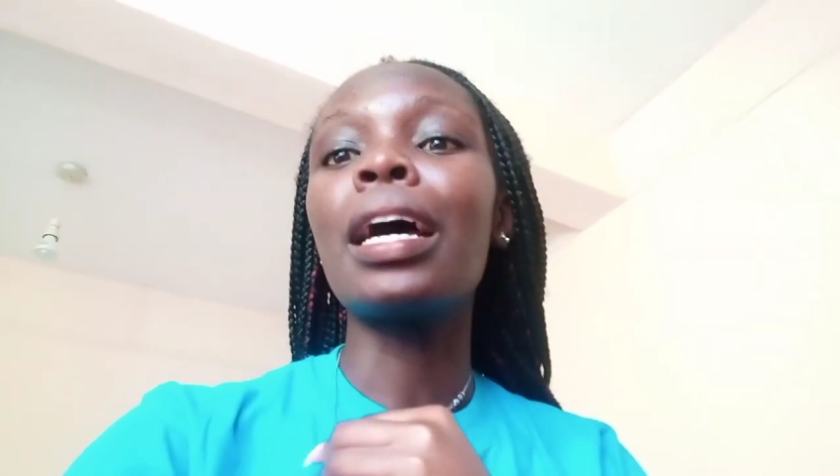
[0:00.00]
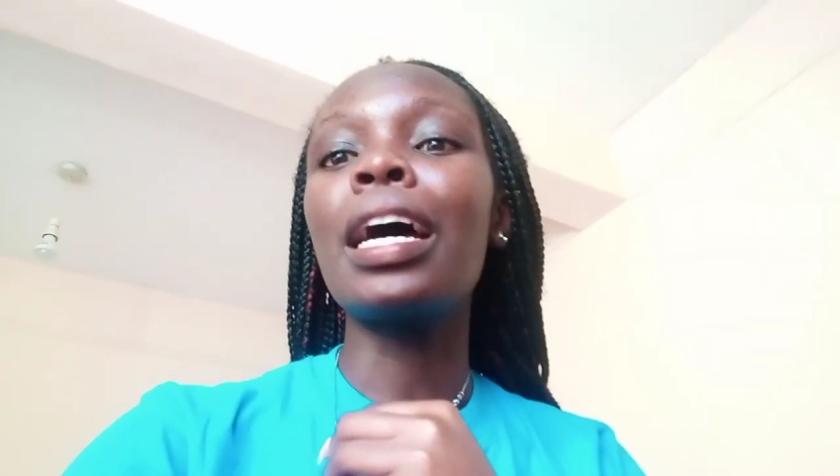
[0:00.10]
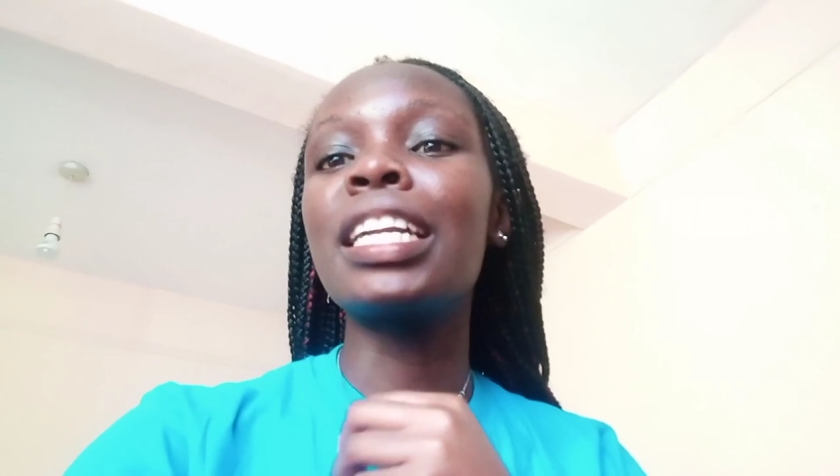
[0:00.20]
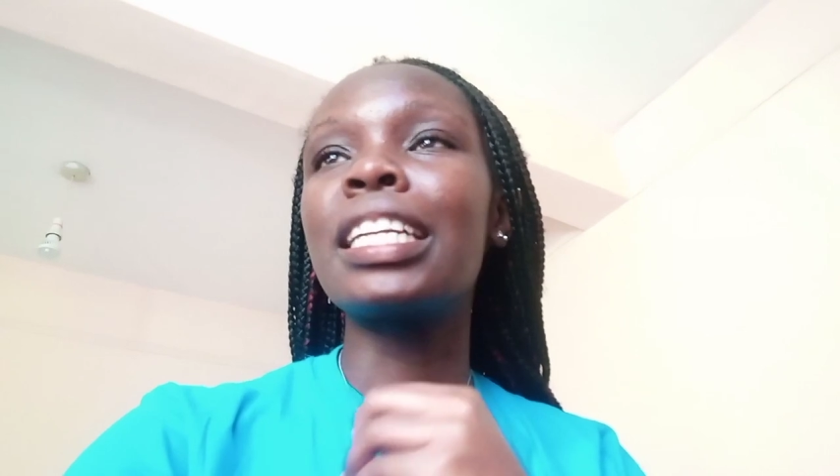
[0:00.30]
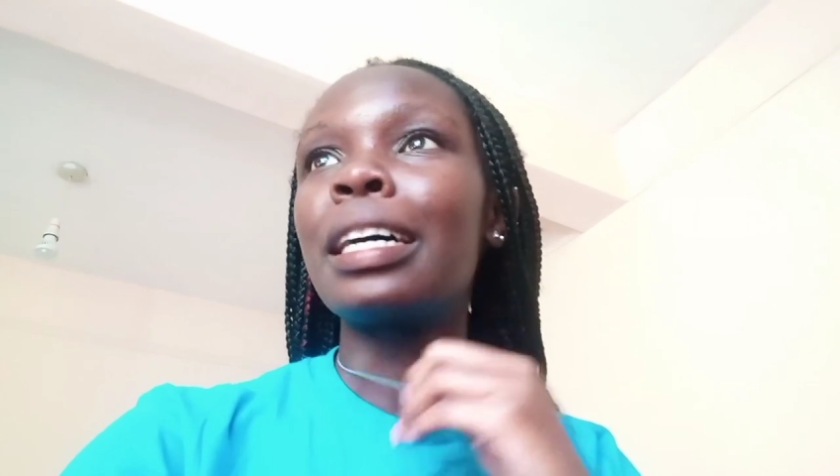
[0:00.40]

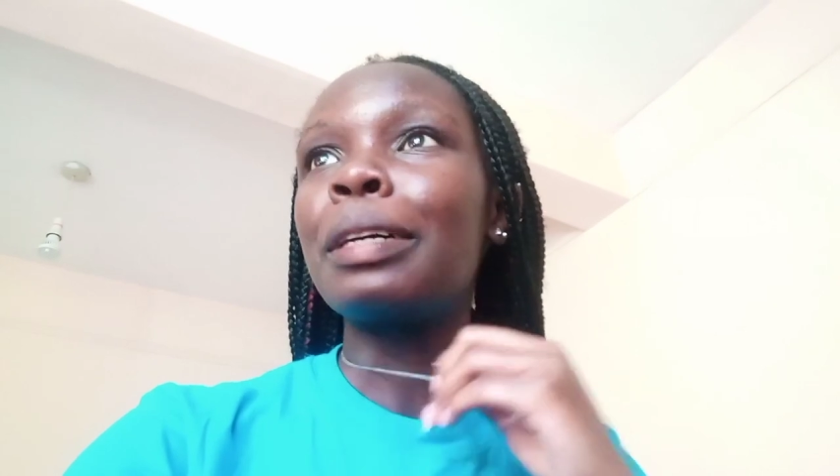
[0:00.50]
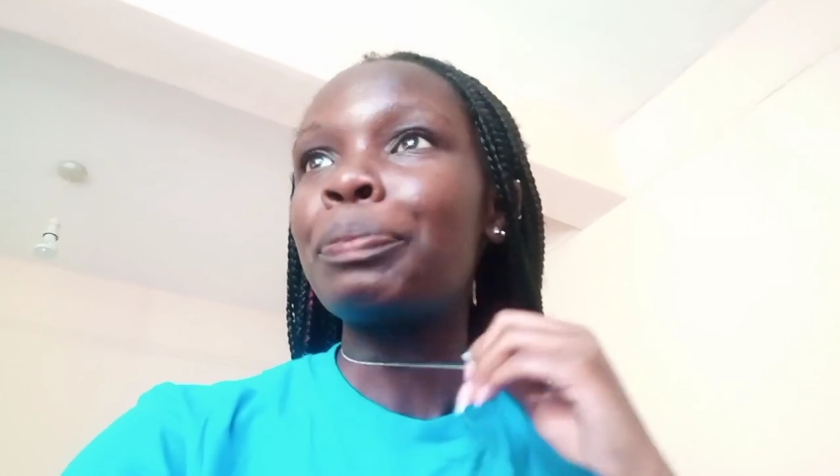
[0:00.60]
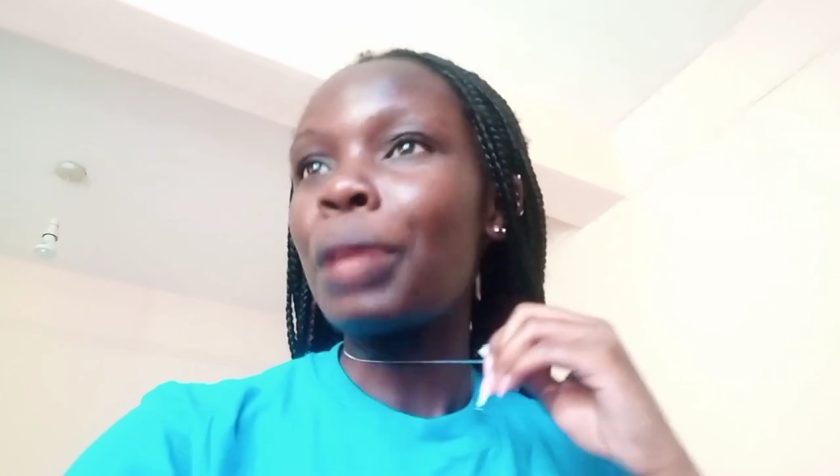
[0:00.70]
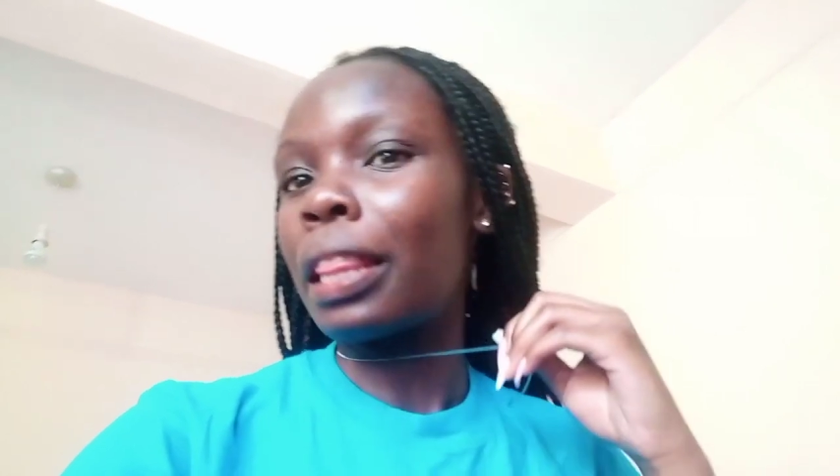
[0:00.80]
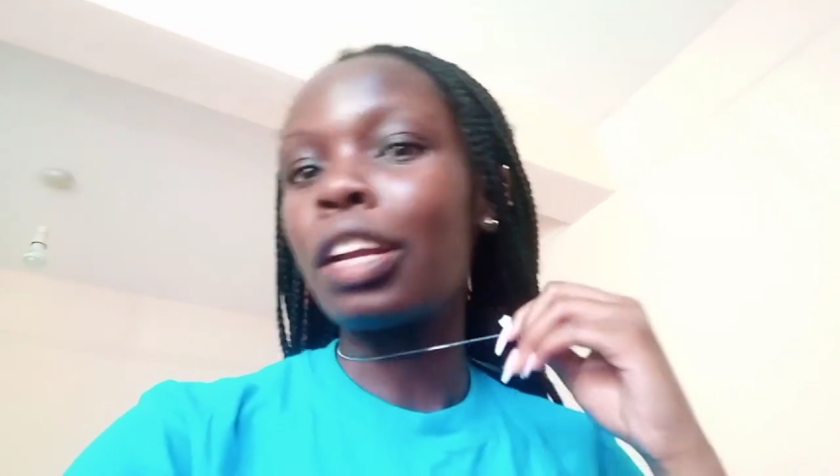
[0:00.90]
And
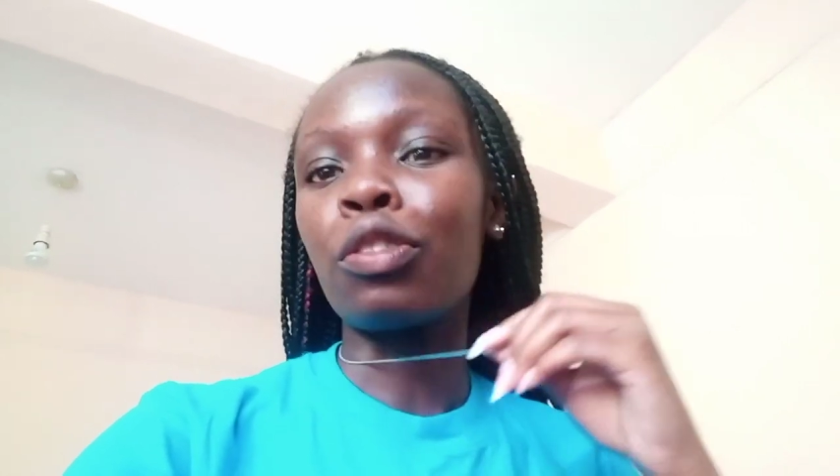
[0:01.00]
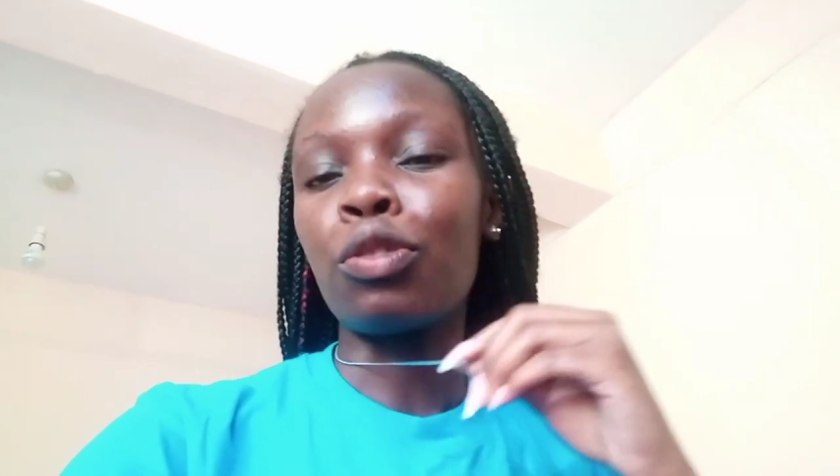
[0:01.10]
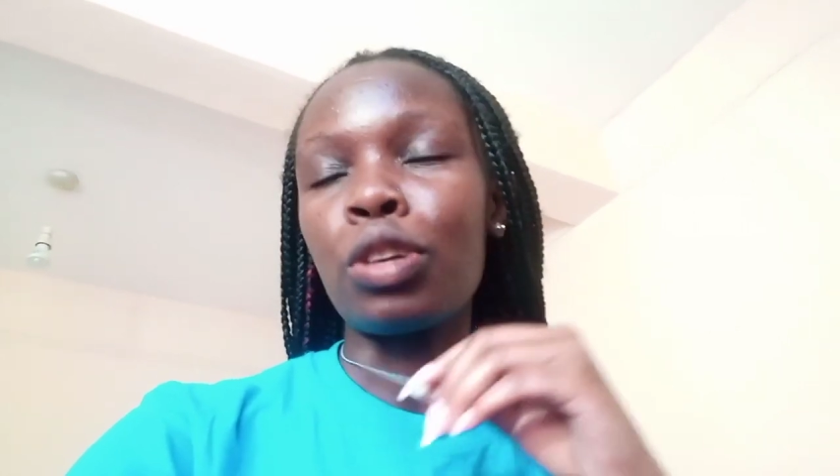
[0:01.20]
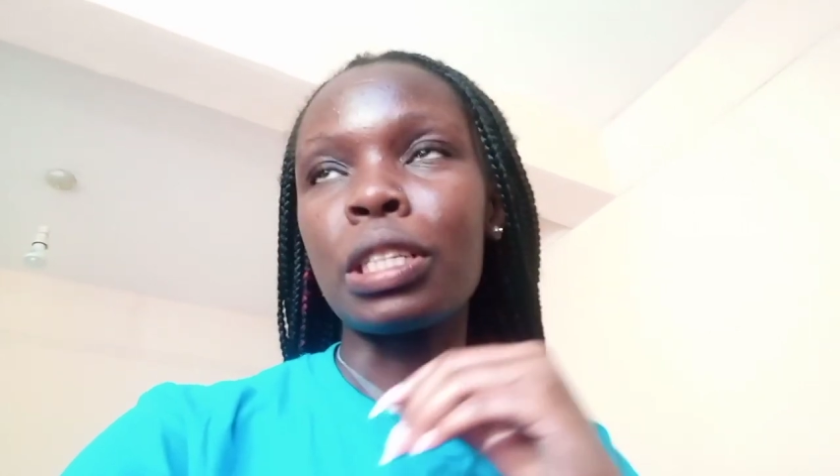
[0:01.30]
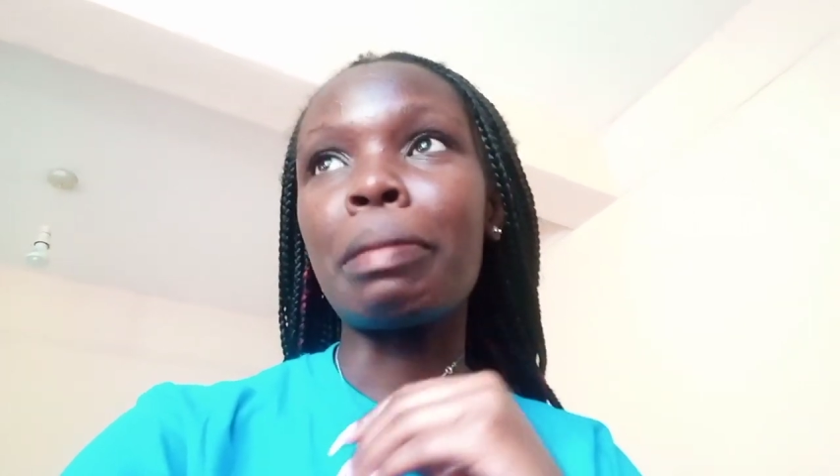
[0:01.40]
then, of
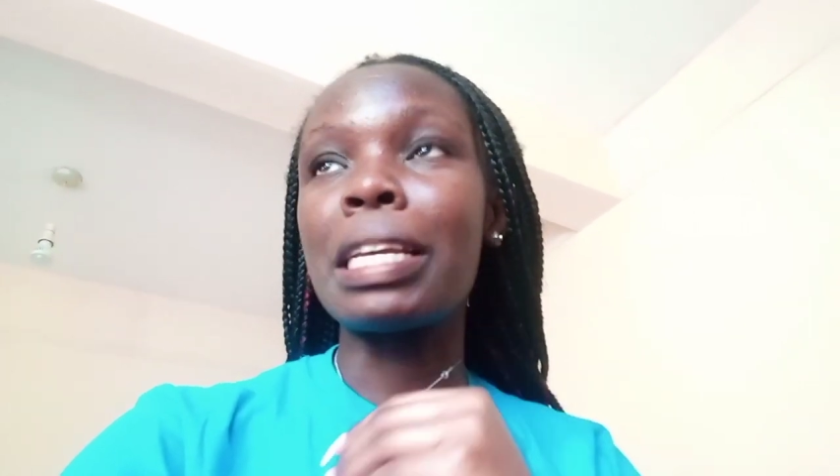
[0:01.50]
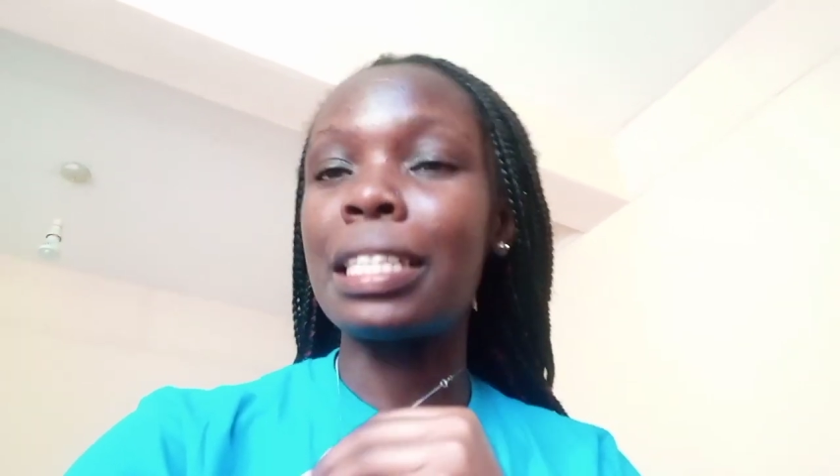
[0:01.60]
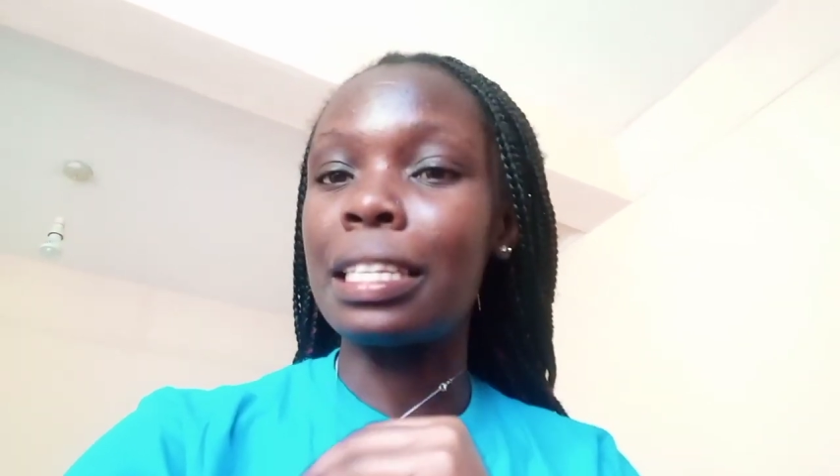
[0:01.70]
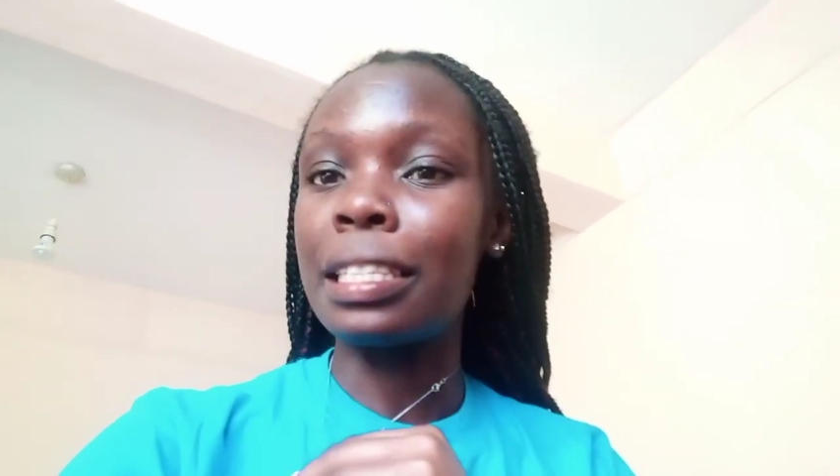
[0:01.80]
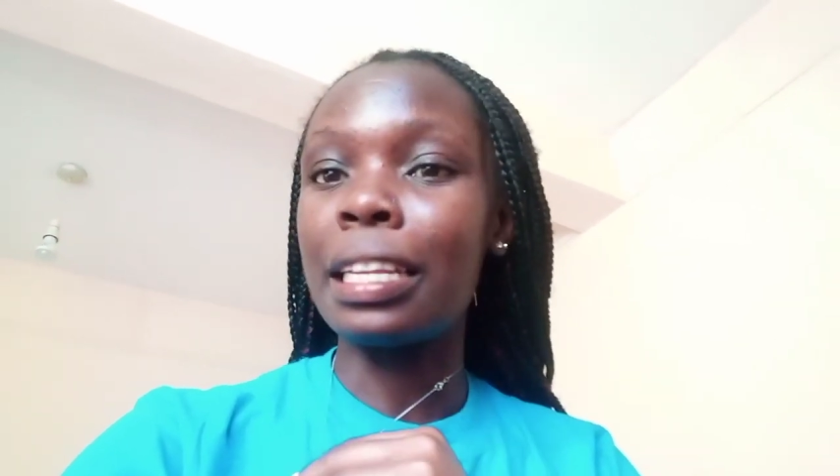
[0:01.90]
course, my
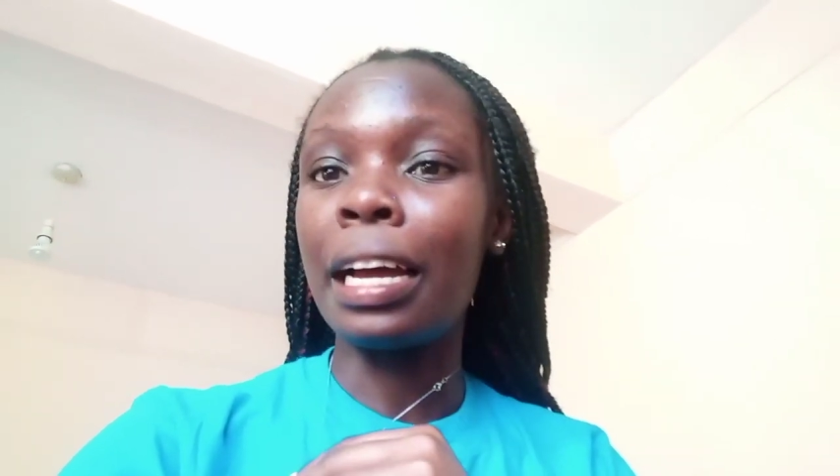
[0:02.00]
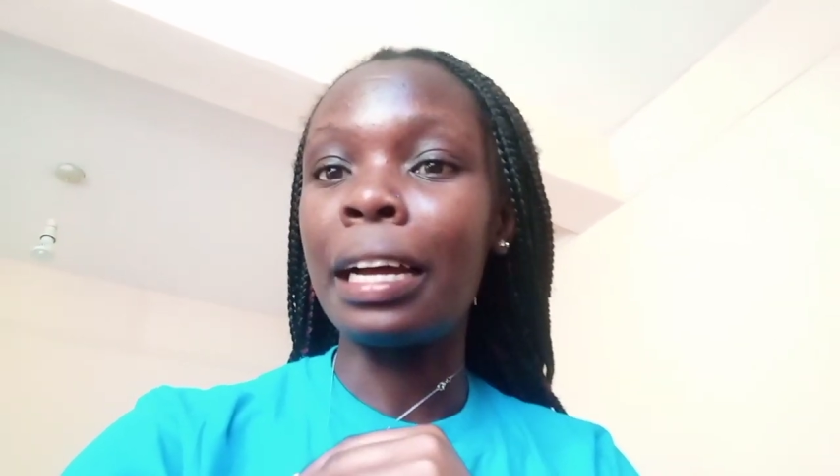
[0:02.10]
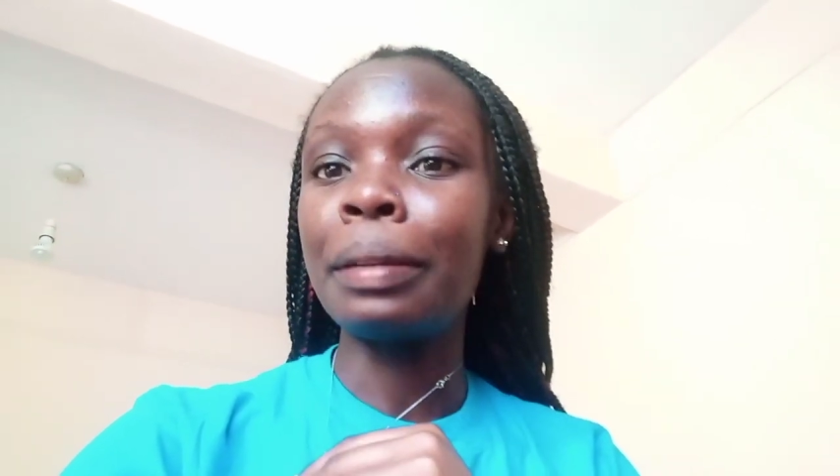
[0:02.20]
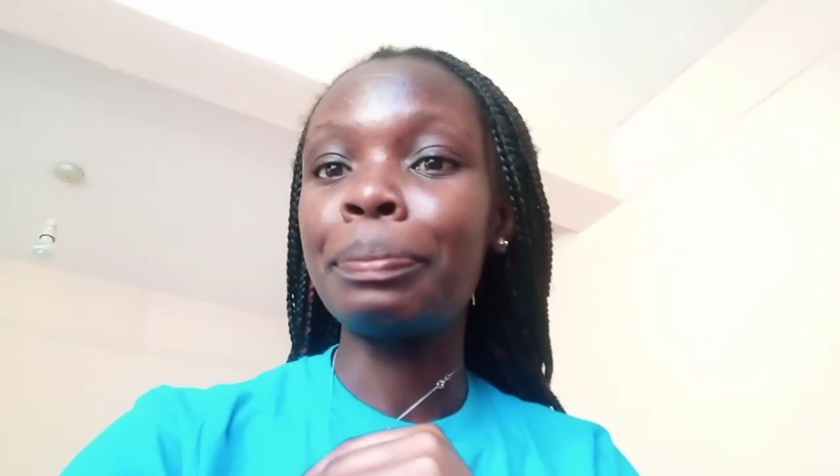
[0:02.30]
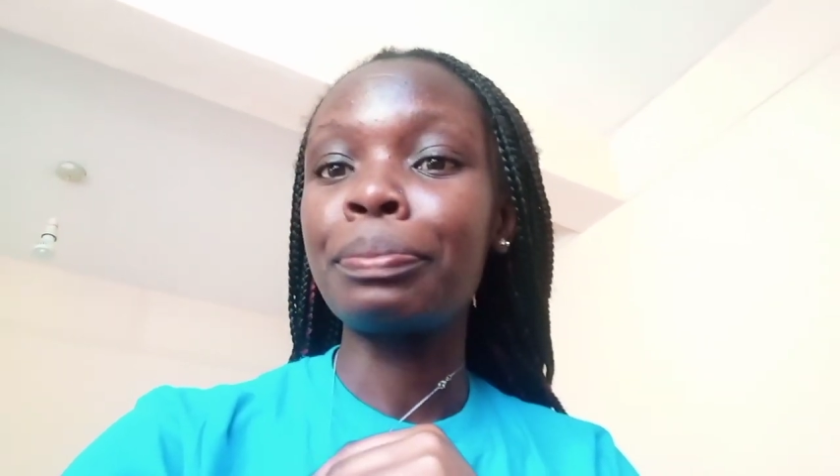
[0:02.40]
sister